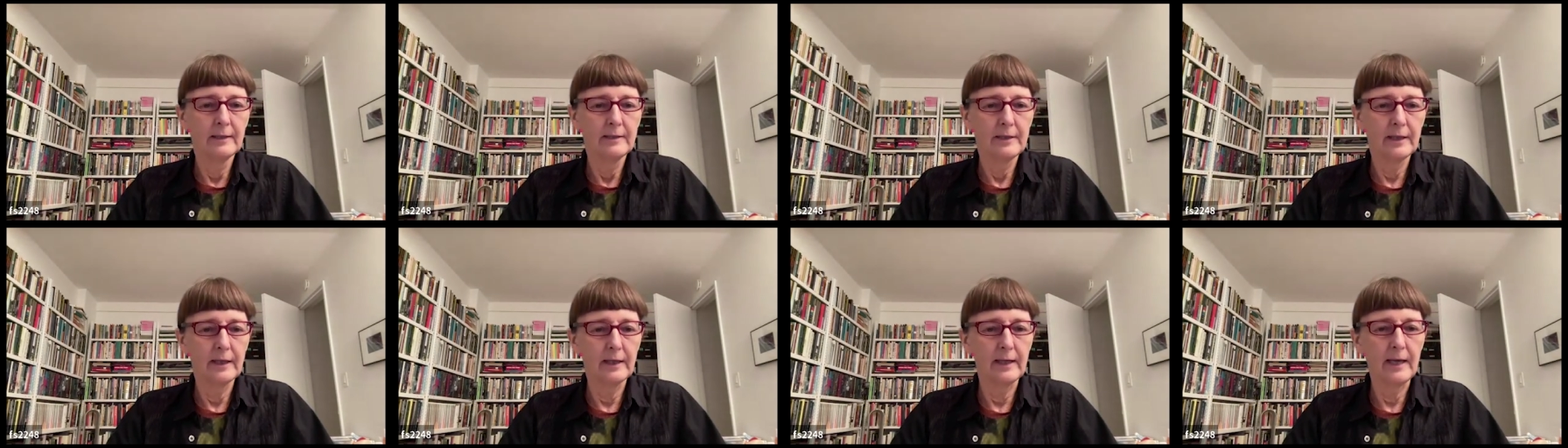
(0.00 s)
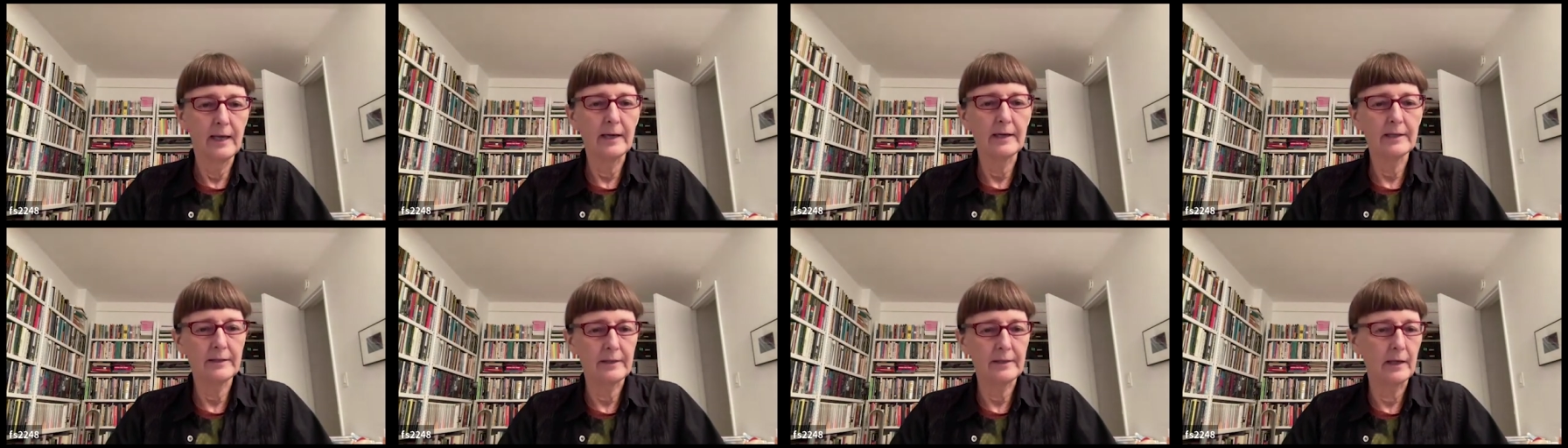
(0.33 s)
to
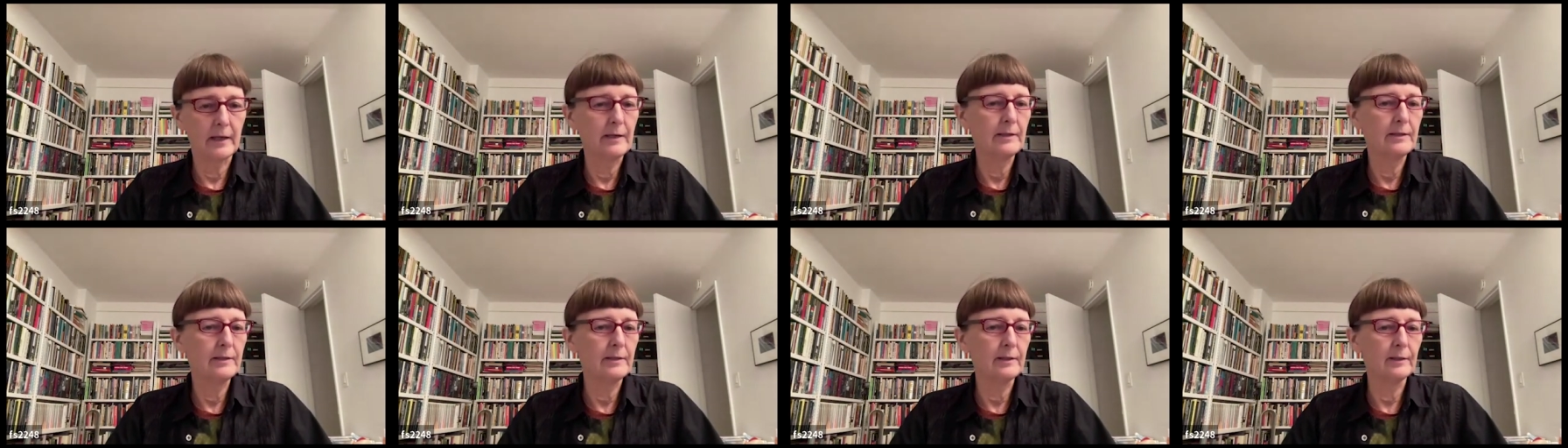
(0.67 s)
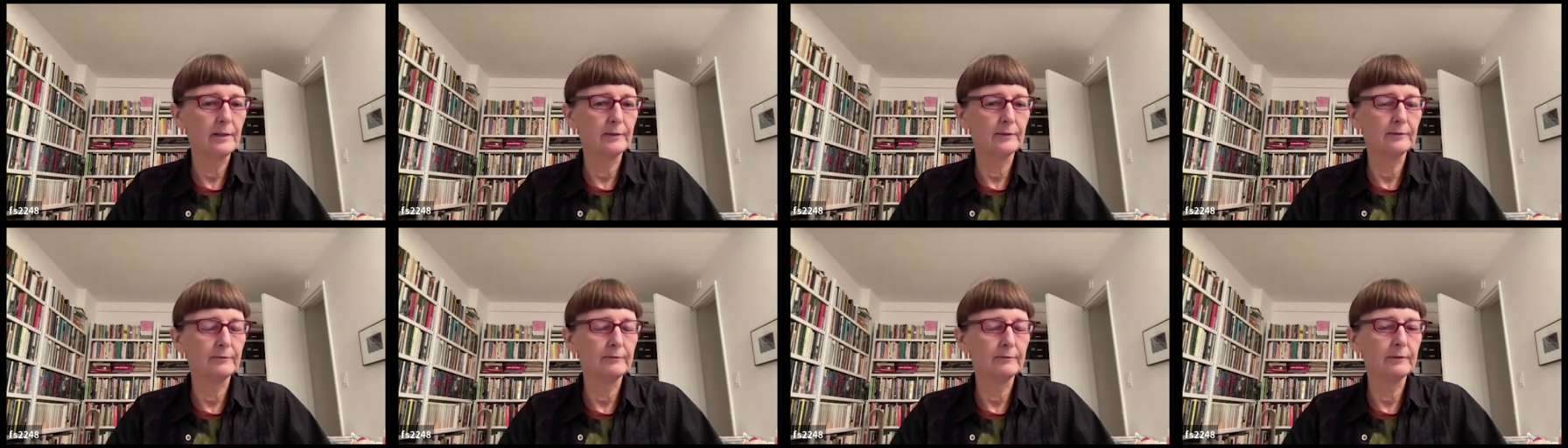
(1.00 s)
get a sense
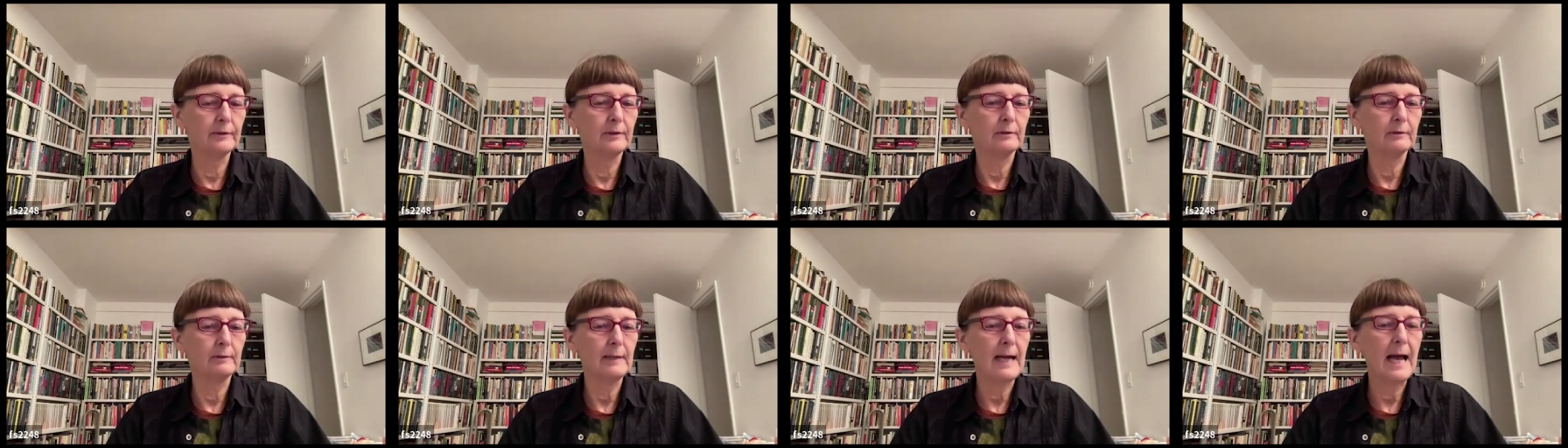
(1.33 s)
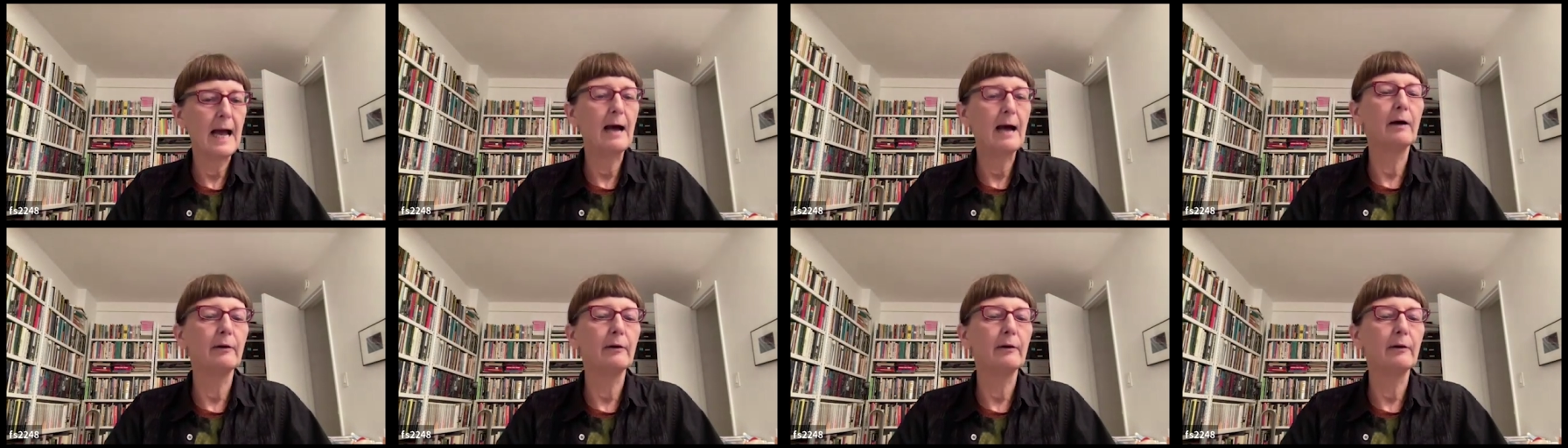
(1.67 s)
of you know
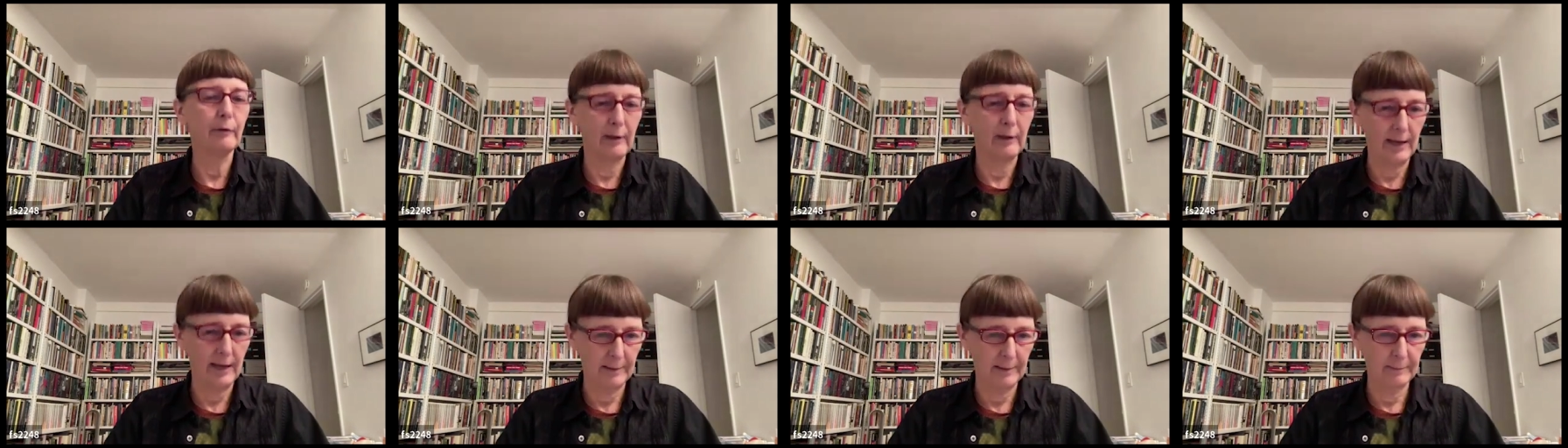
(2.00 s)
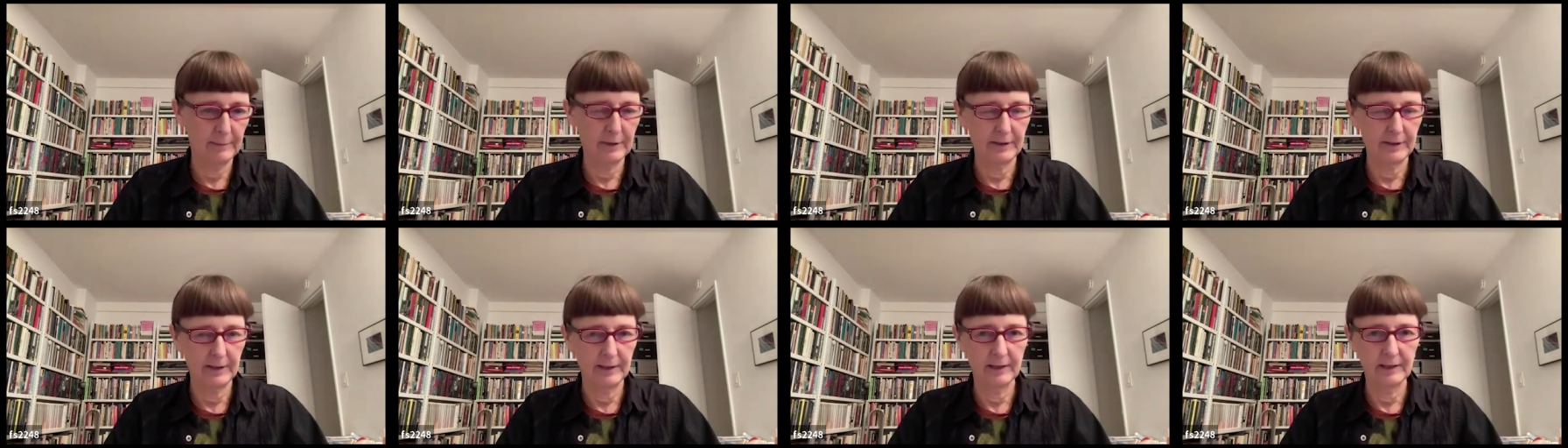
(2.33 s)
how you came
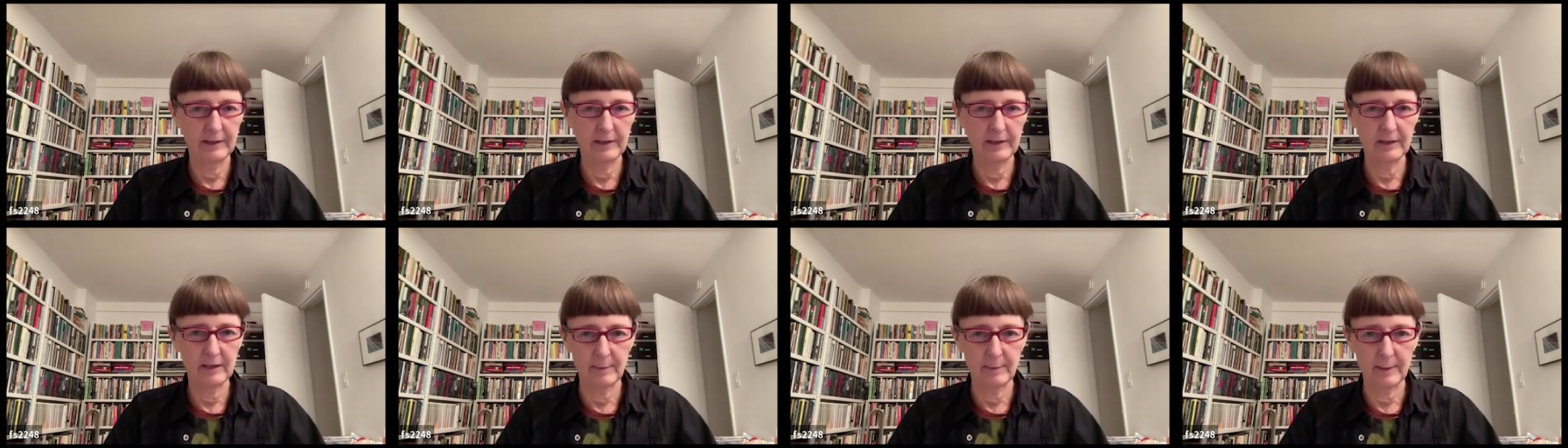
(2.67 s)
to think